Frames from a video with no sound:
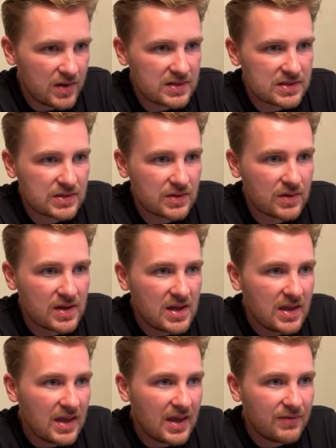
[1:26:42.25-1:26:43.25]
And so
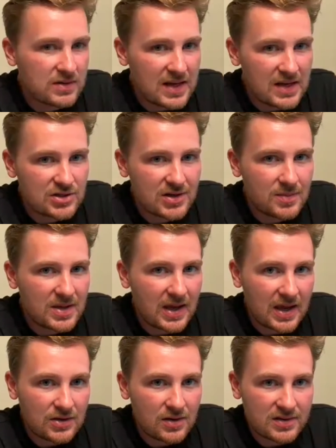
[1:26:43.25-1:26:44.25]
if you're daydreaming
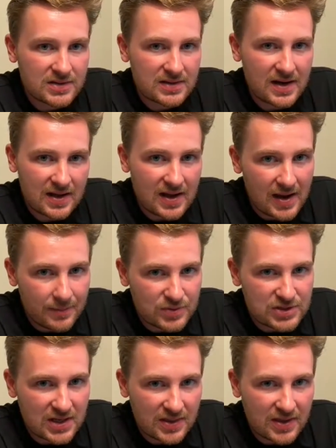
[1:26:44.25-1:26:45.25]
and you're also not
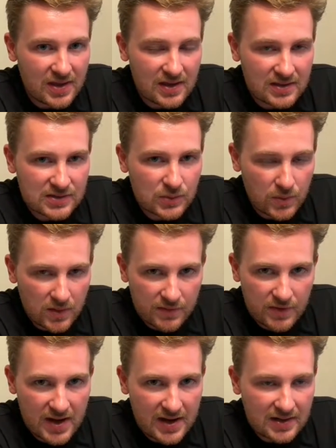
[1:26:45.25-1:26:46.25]
accomplishing things, or if
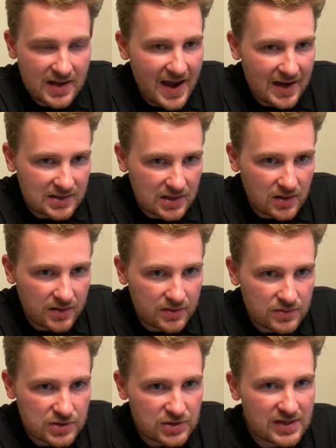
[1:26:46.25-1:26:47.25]
you're not acting on
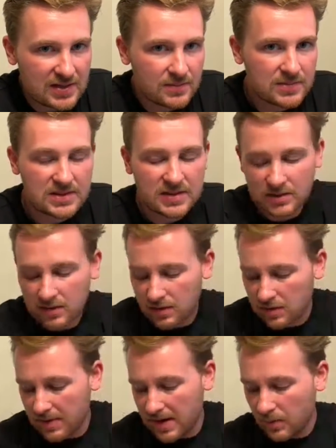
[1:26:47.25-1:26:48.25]
those dreams,
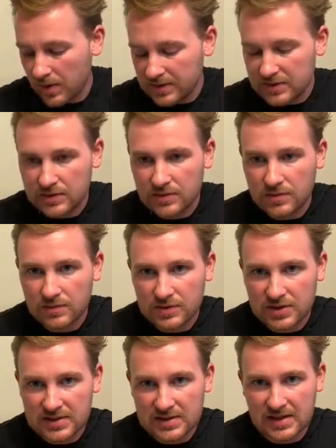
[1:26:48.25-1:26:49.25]
you may want to
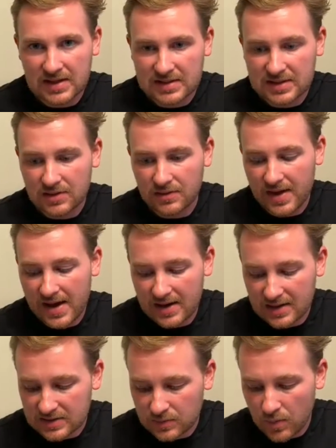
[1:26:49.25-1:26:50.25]
just consider
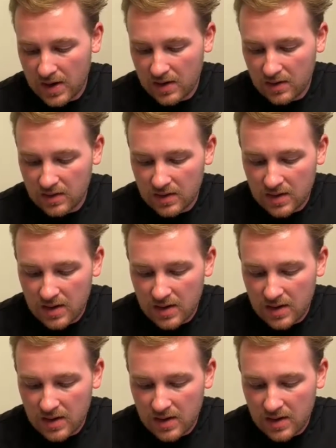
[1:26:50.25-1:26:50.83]
that as well.